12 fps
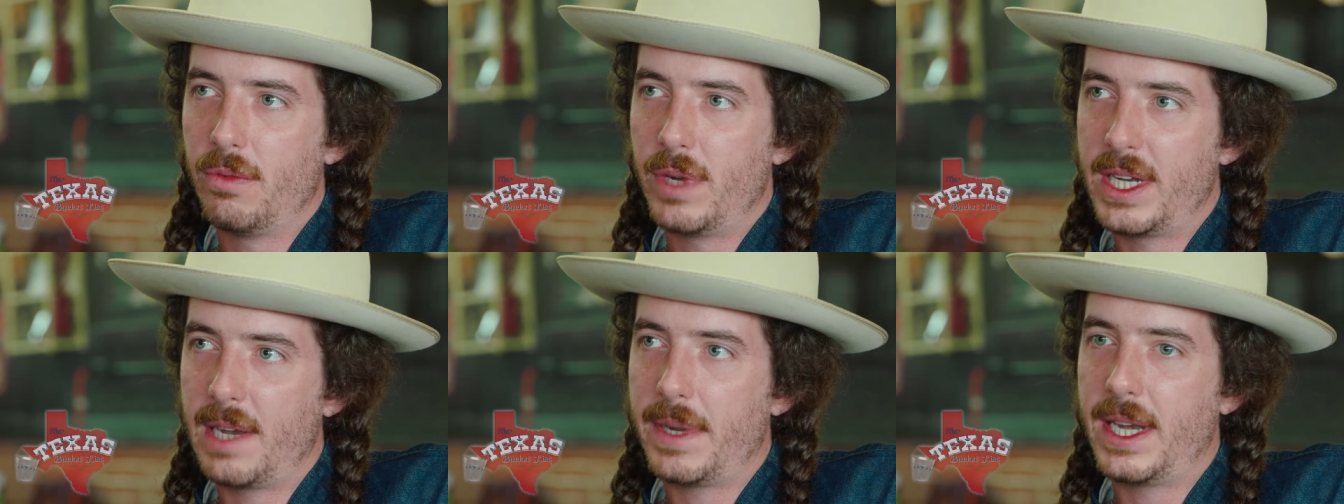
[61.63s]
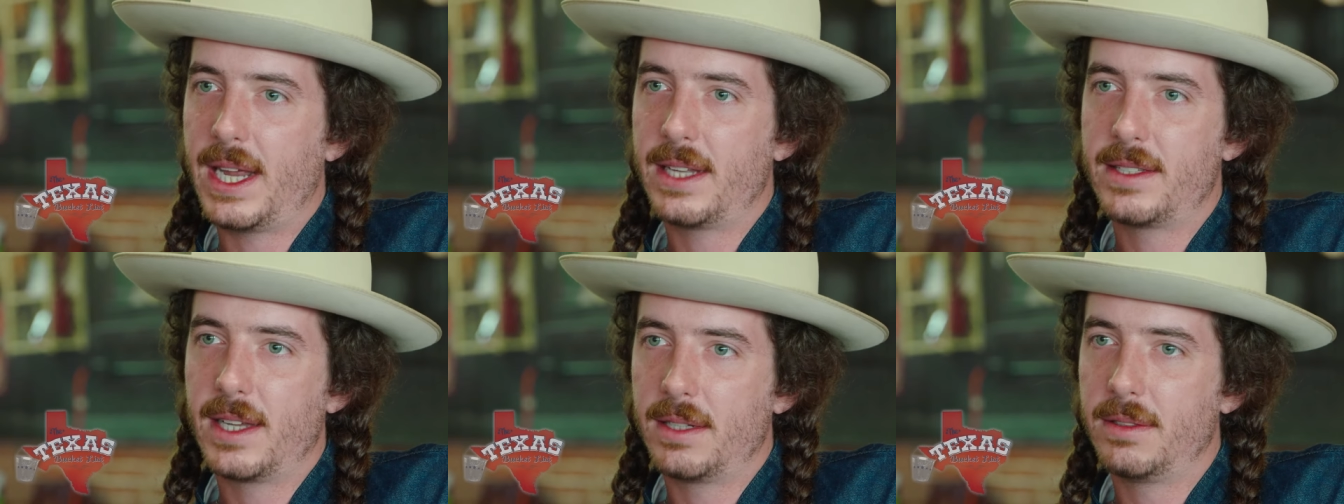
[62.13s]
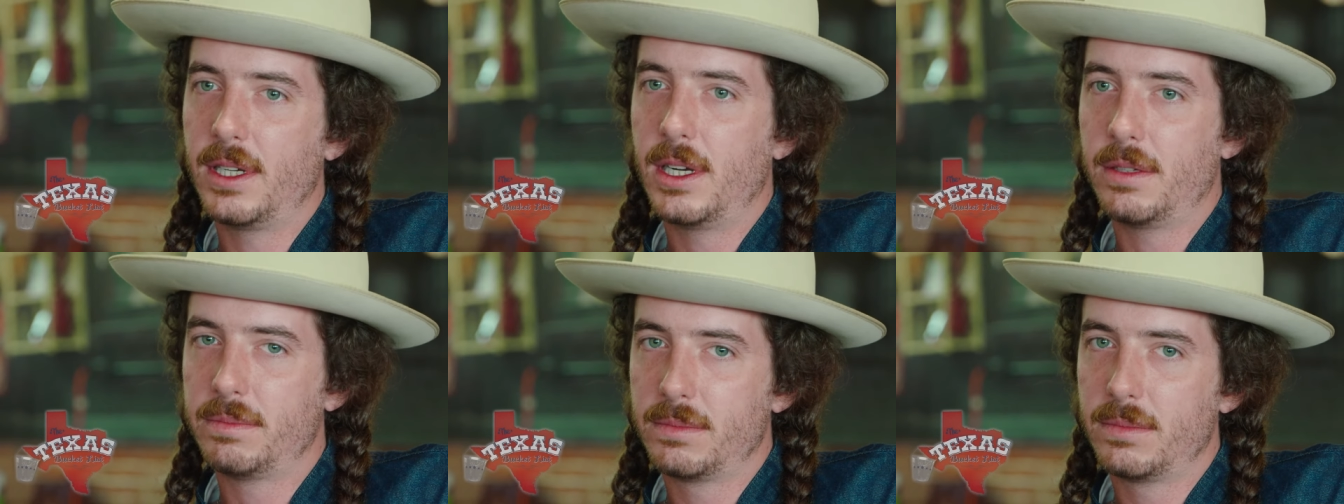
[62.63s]
one day my dad said, you
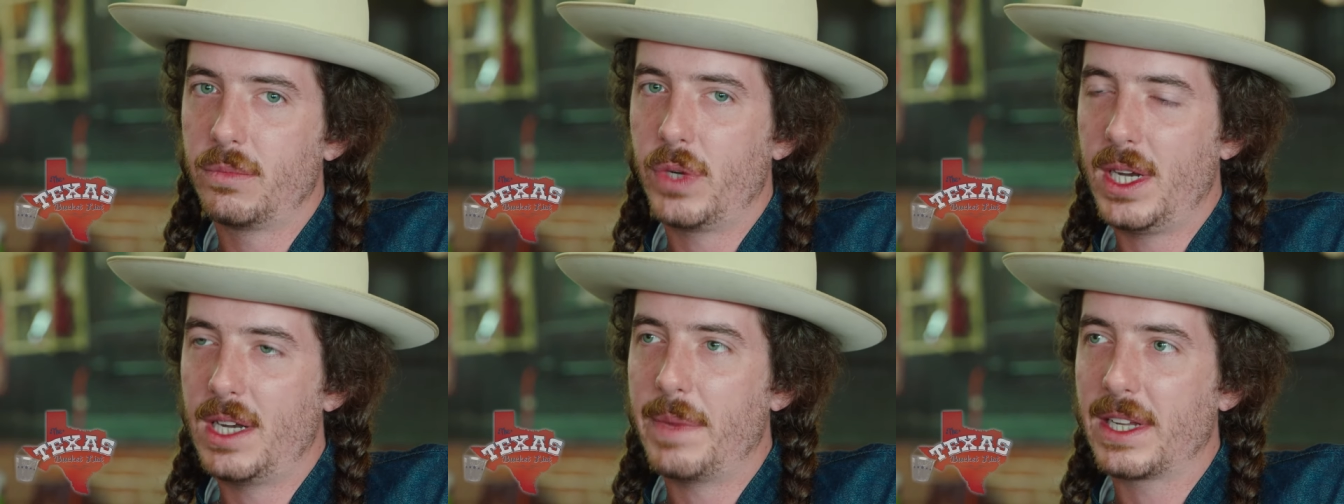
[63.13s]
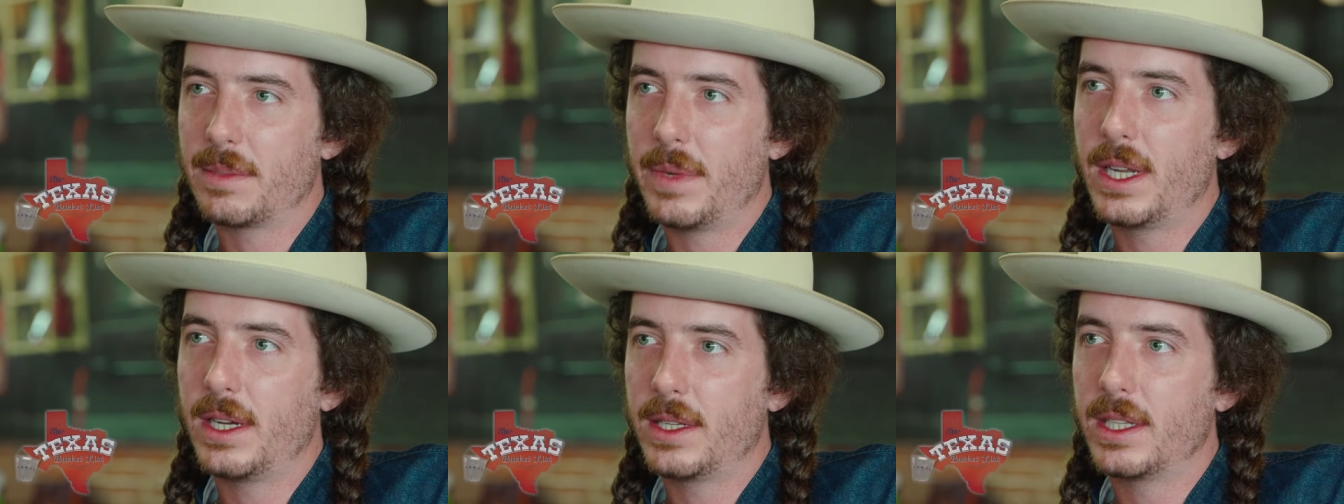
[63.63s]
know, we need to make some money on